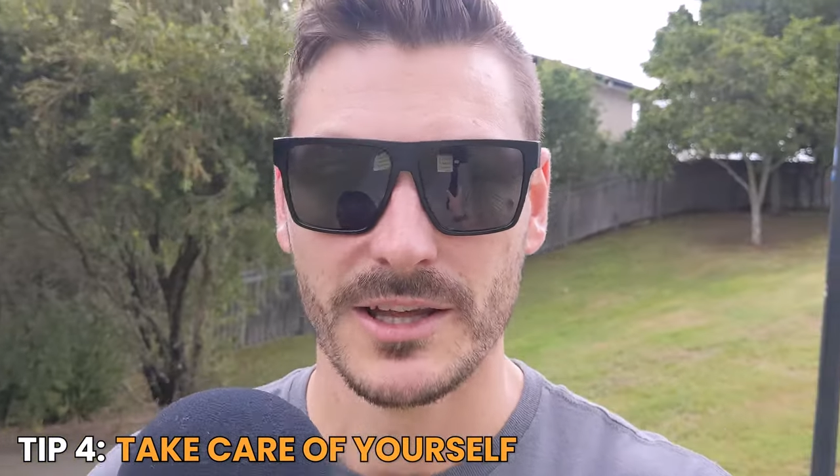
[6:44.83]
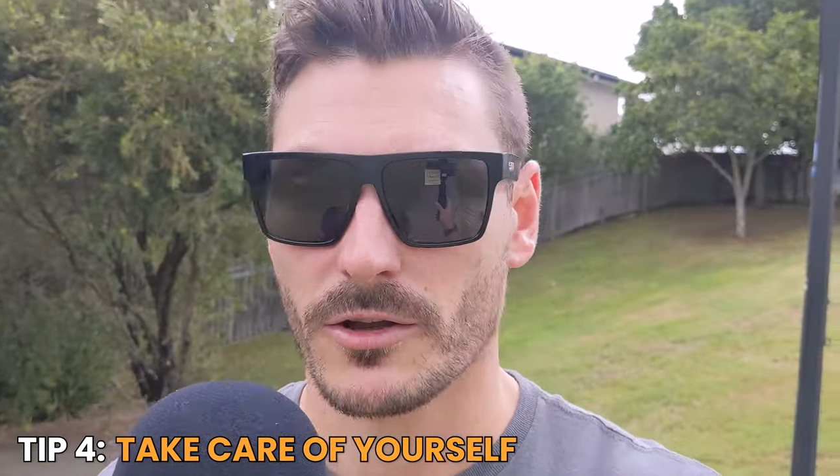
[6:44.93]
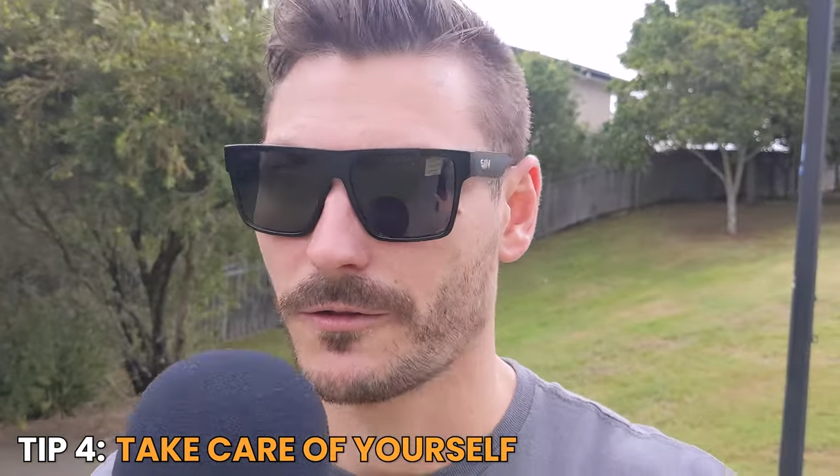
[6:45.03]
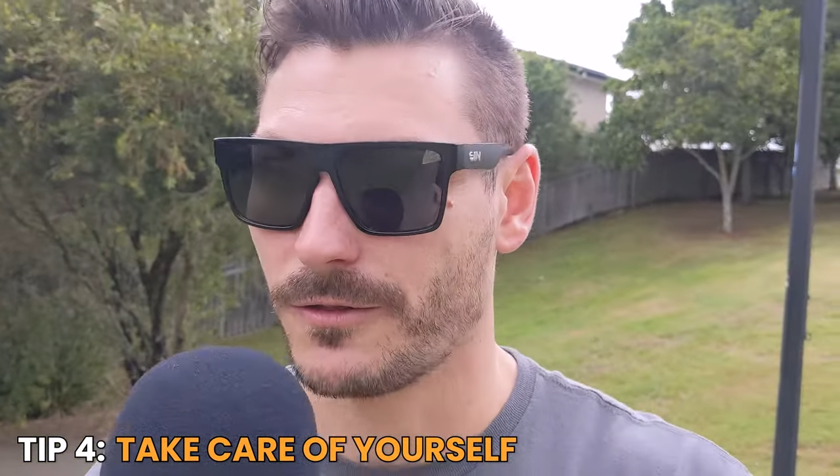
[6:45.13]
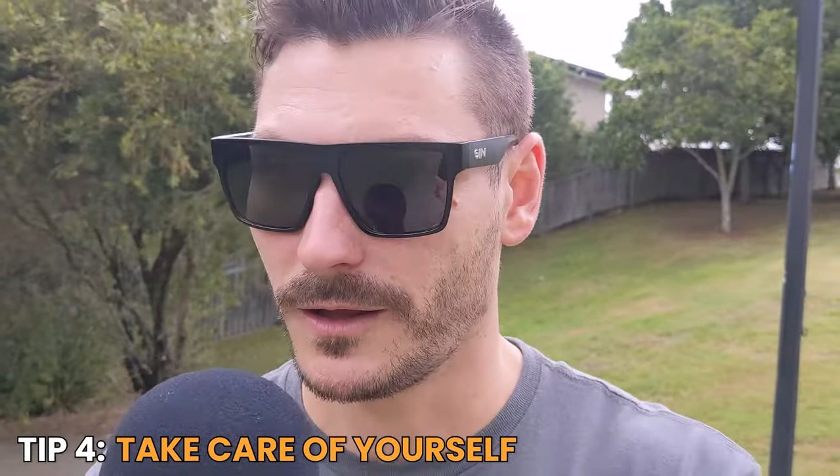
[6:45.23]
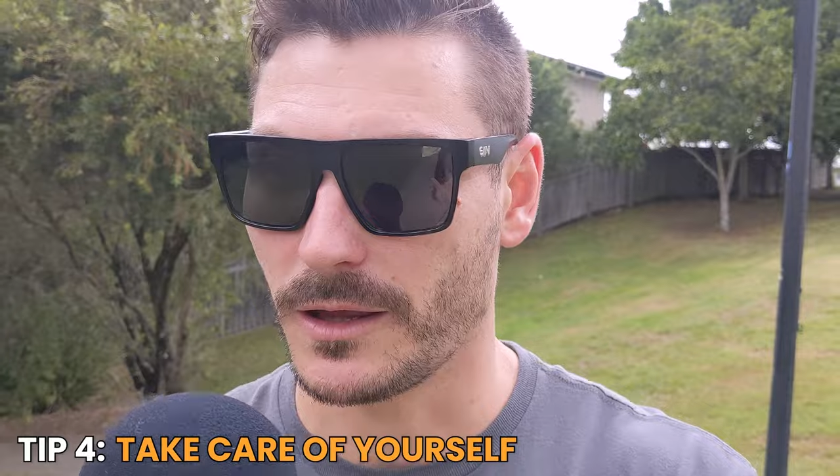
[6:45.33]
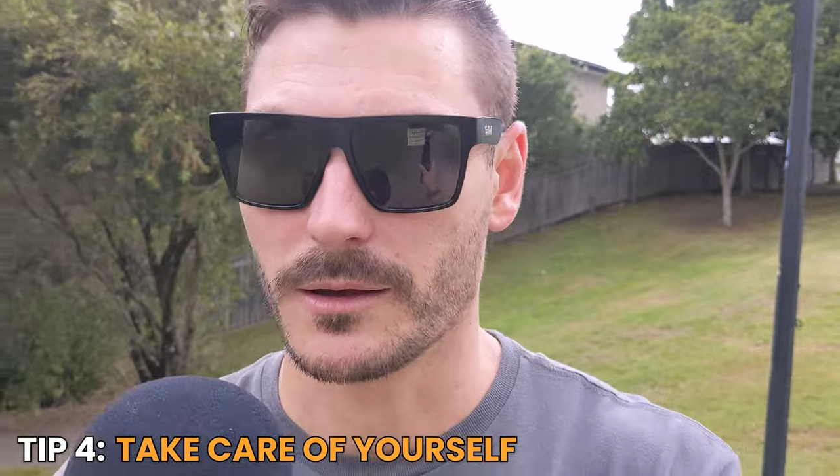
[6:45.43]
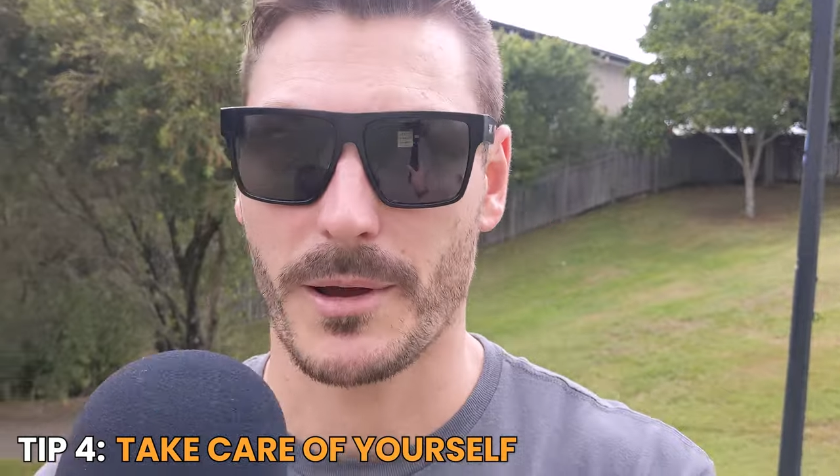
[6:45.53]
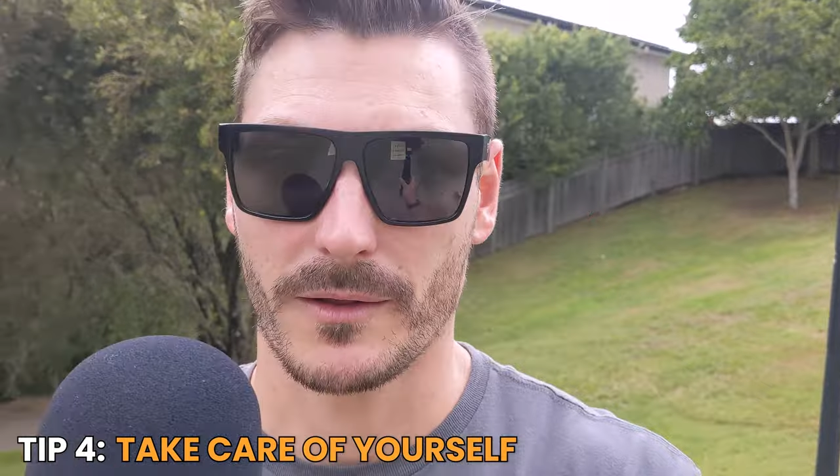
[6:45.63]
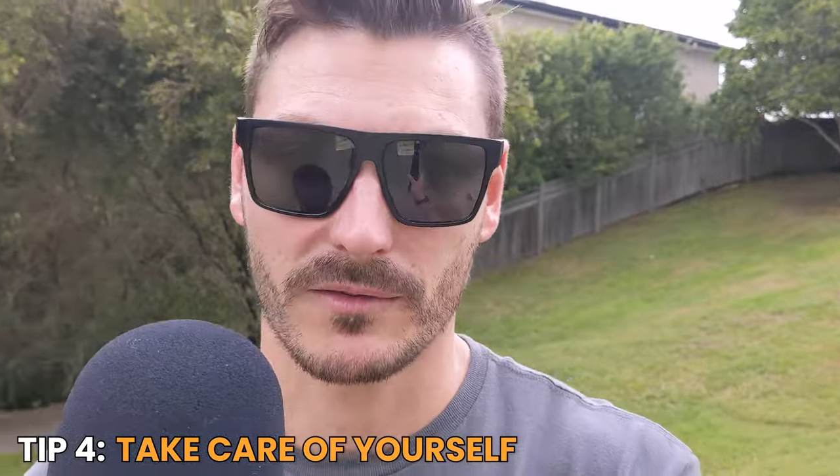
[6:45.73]
not
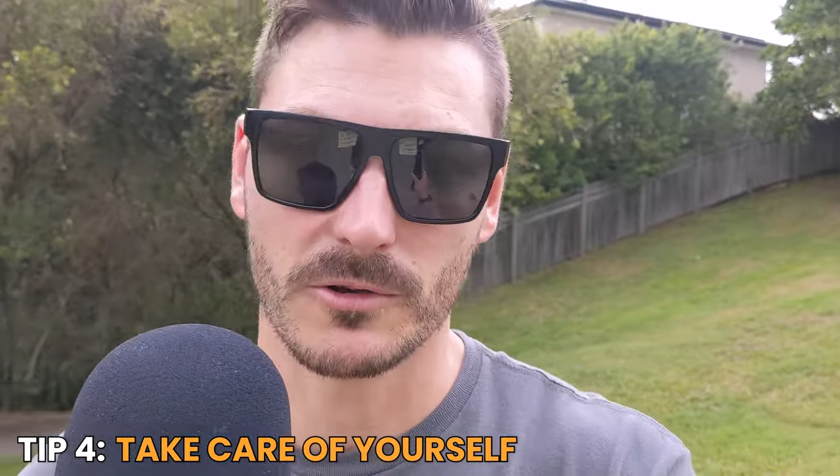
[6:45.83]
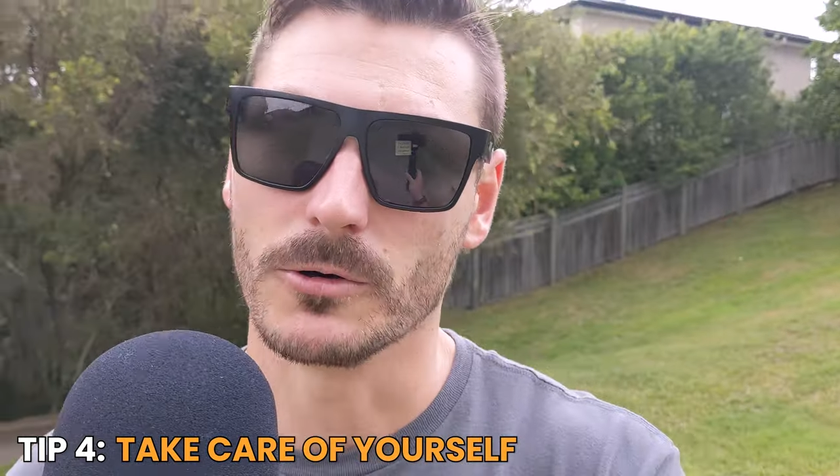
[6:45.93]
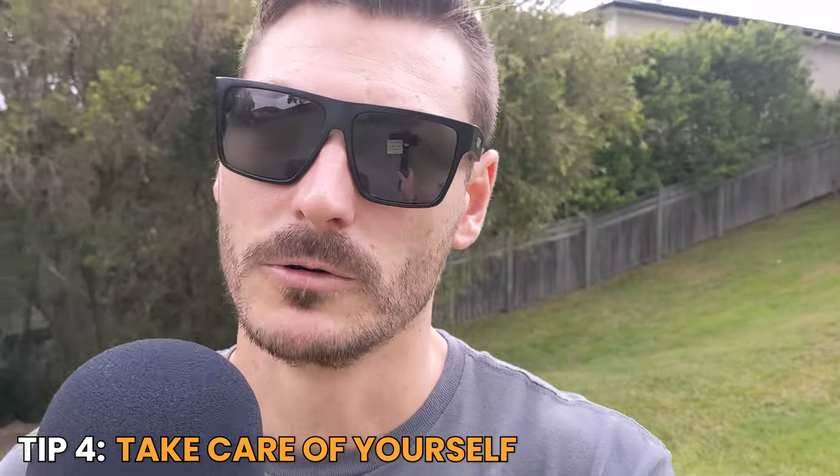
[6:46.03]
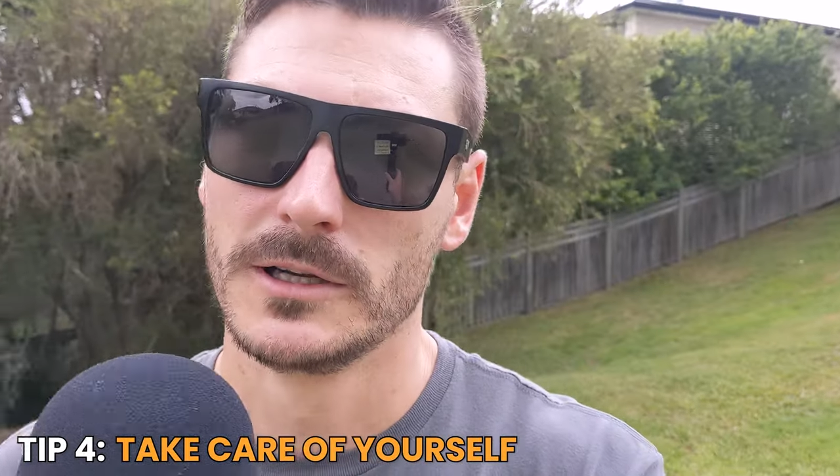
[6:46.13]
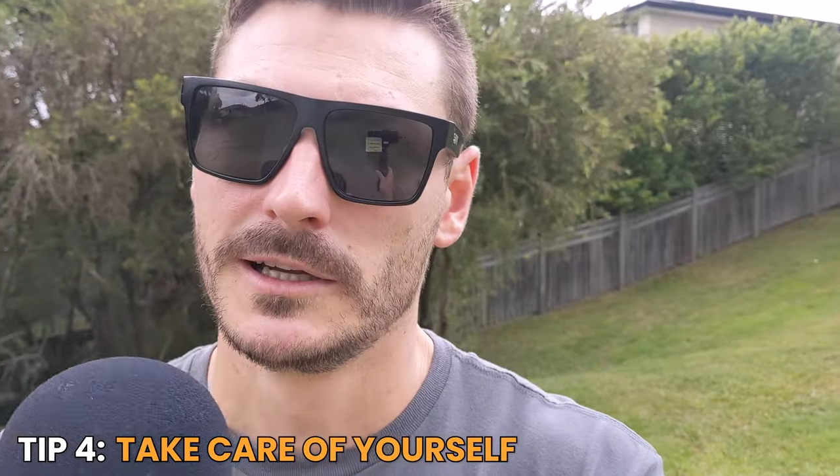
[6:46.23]
thinking about school.